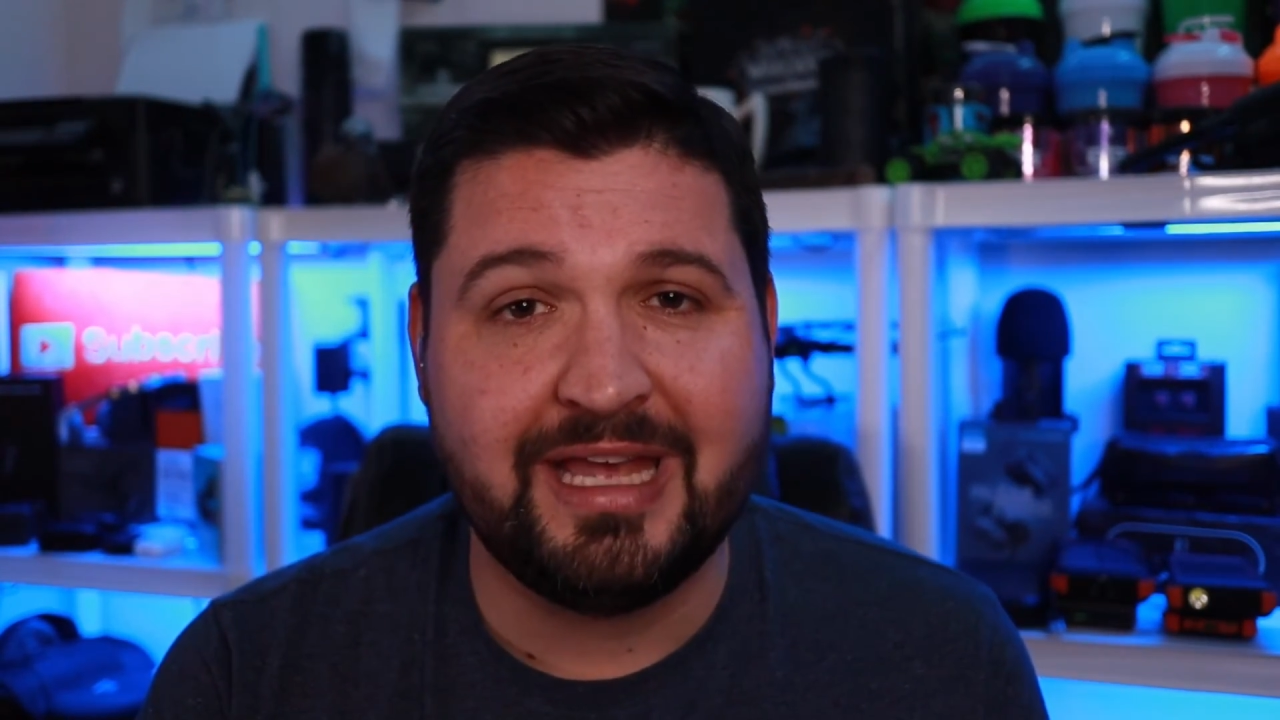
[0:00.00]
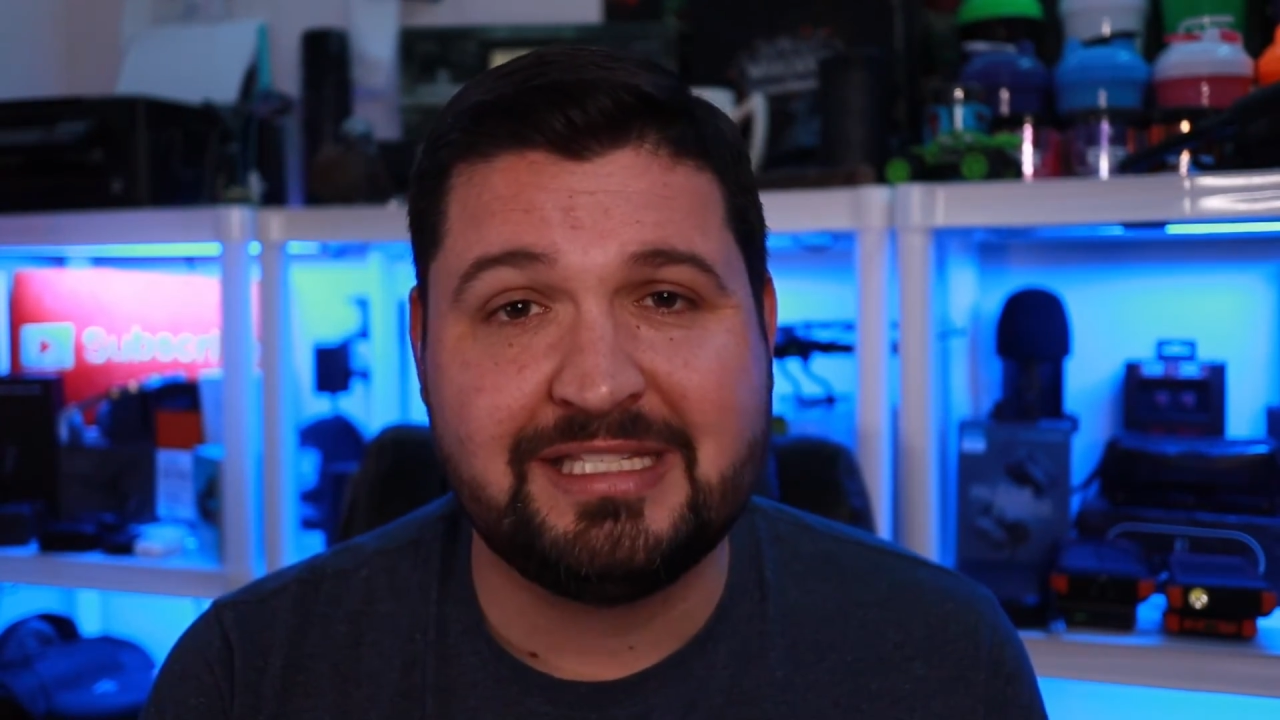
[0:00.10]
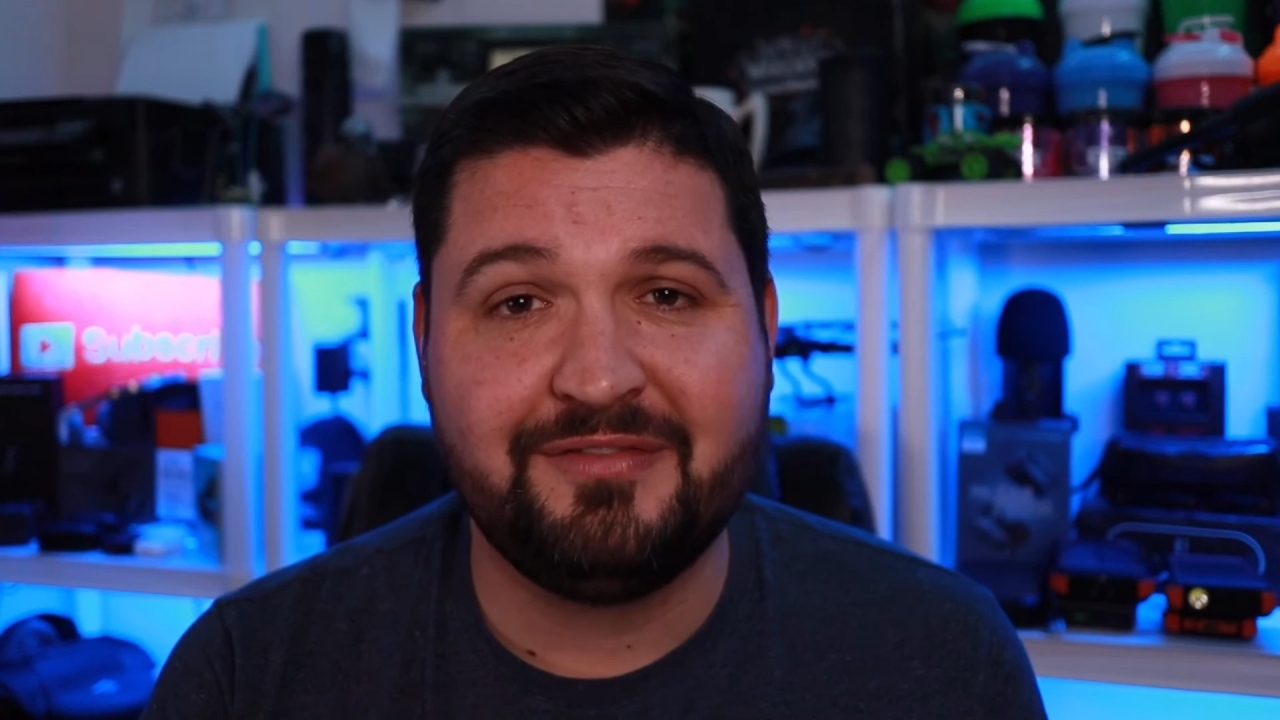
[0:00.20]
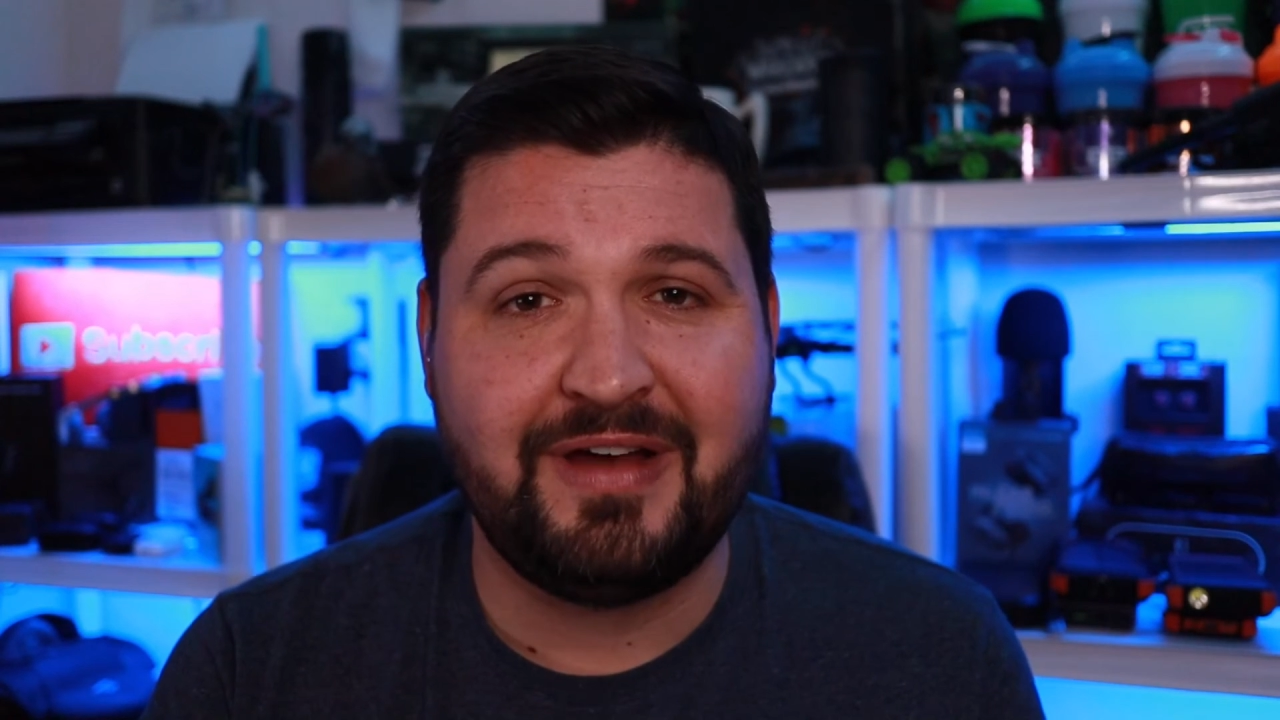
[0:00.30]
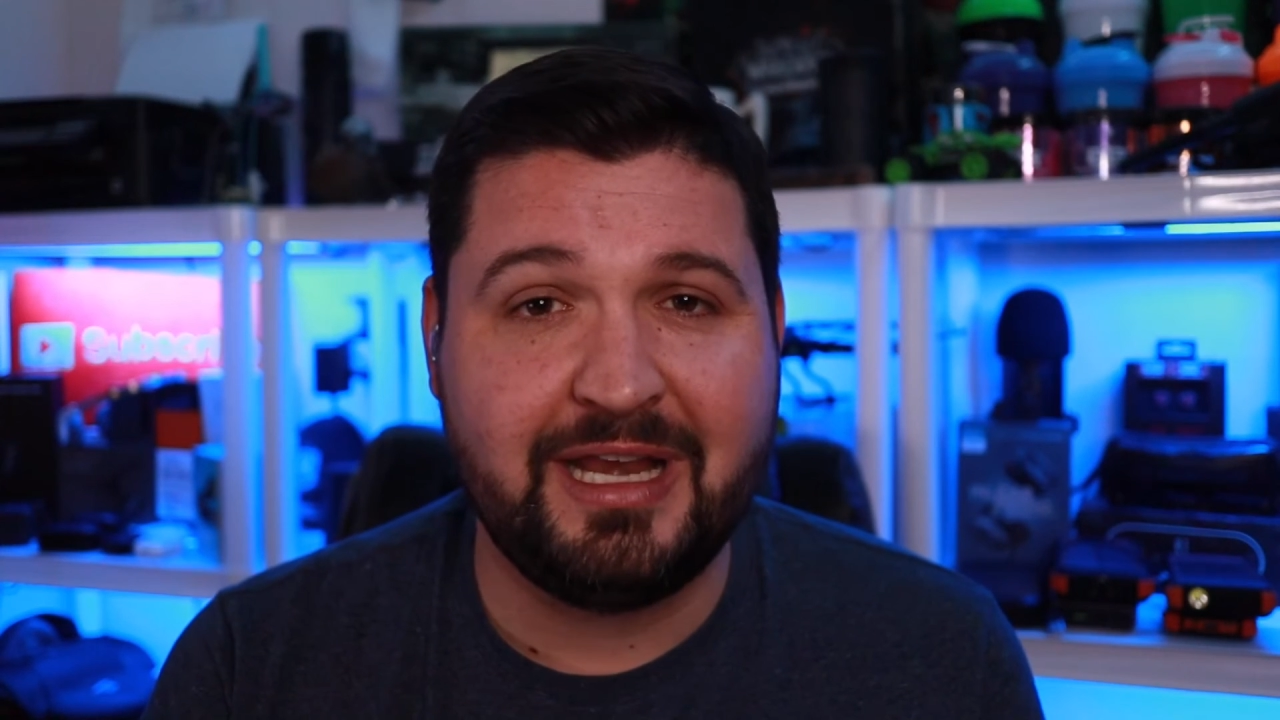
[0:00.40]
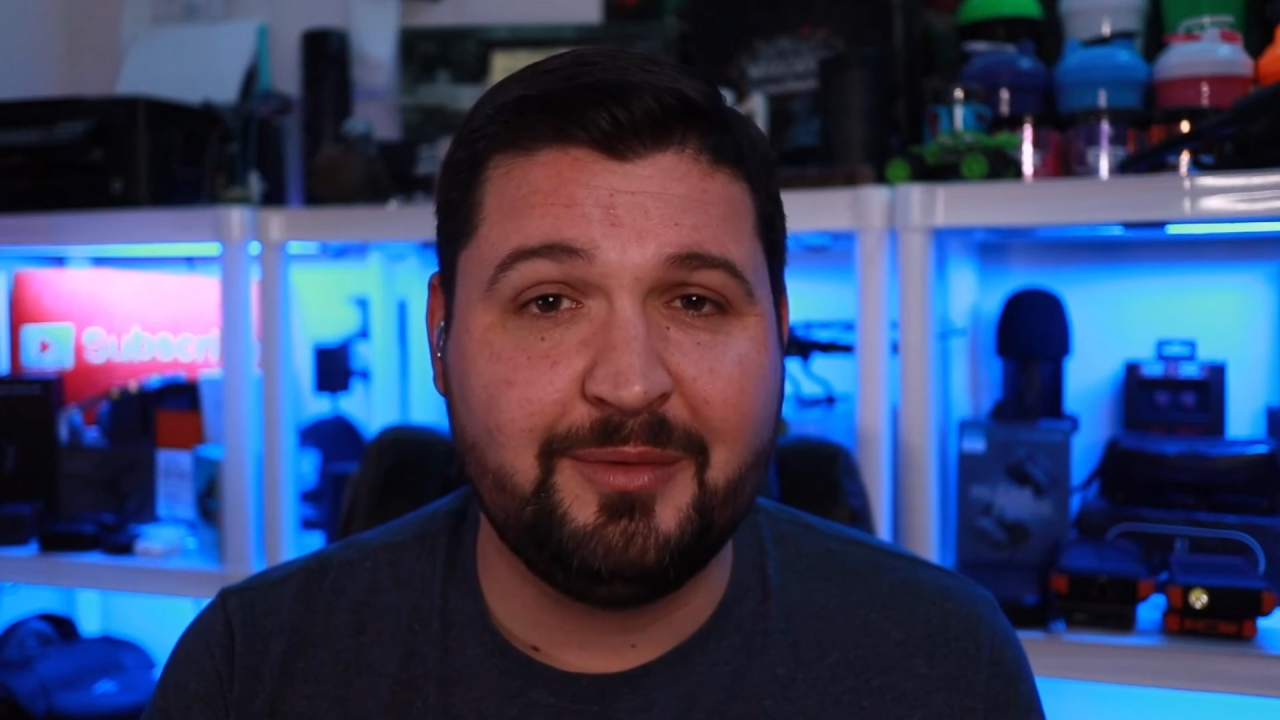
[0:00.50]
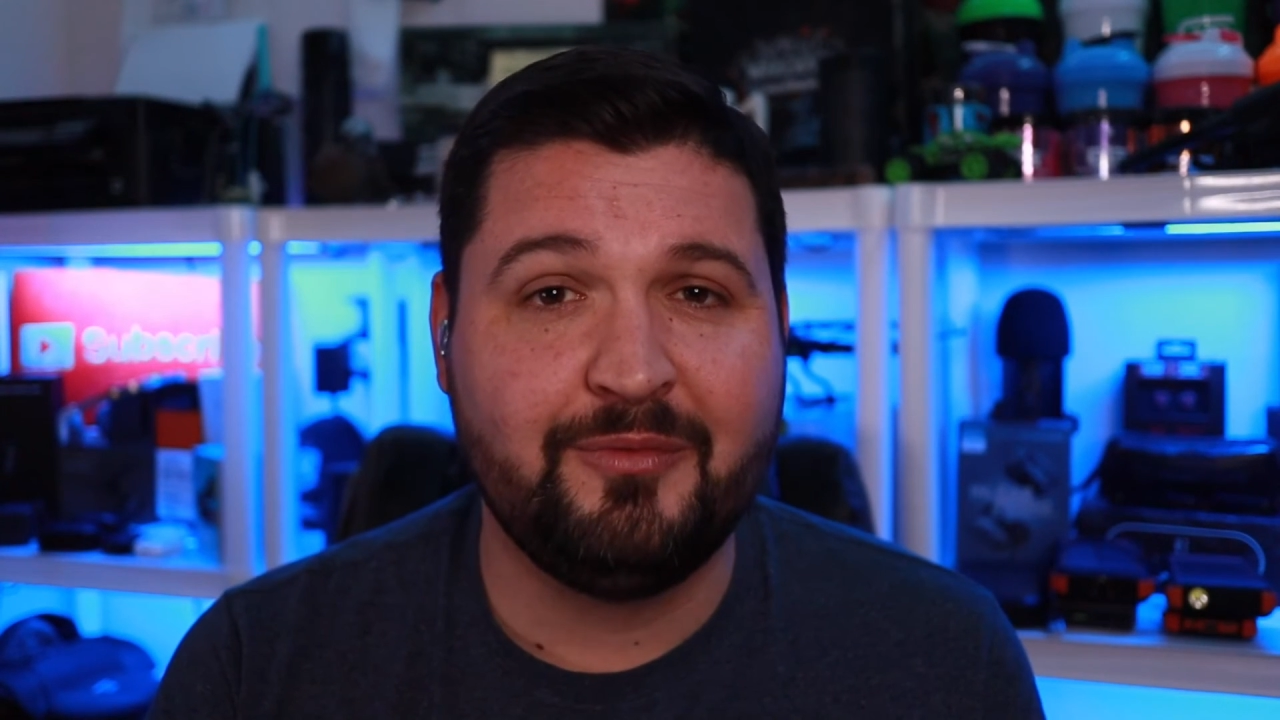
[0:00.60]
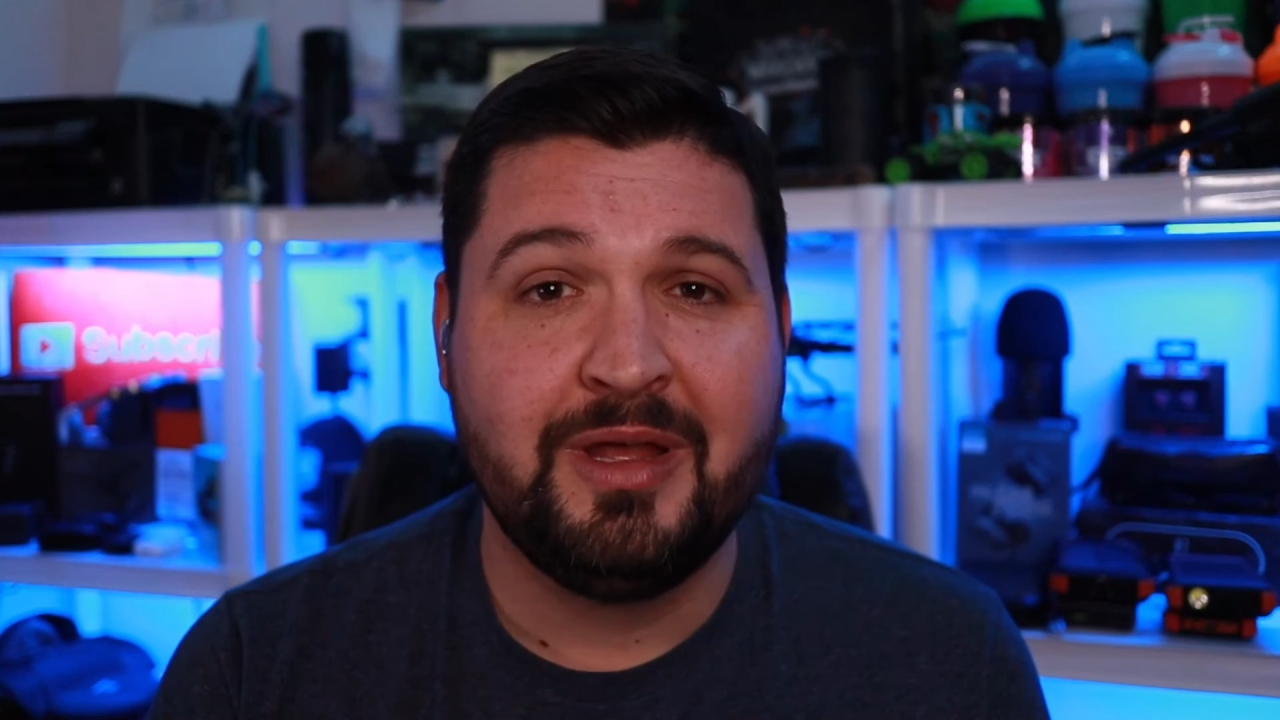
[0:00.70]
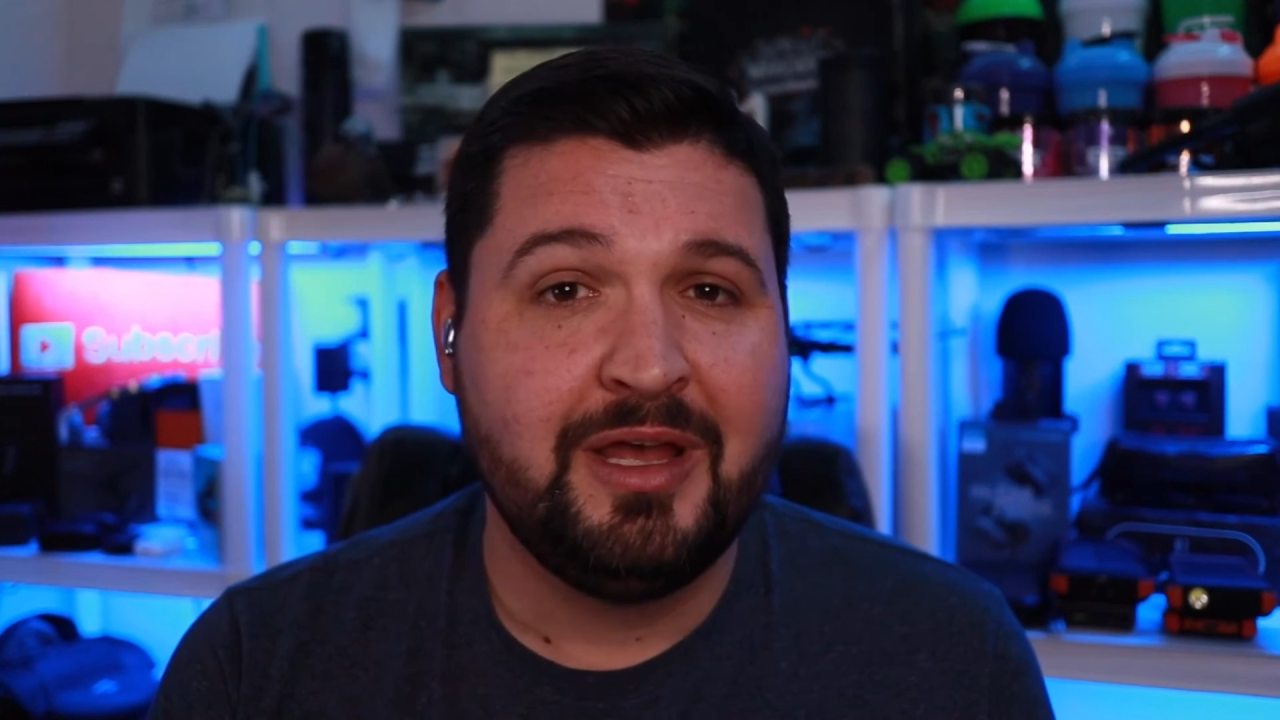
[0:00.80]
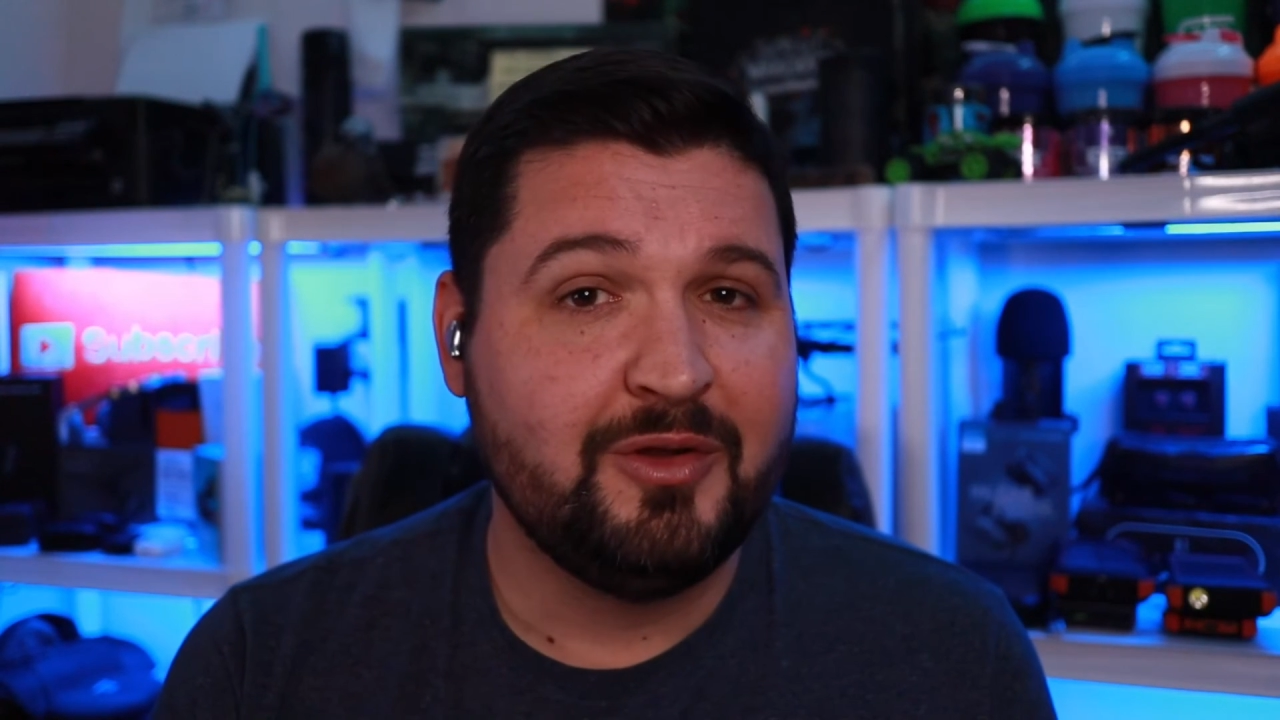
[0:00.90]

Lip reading: guys to find them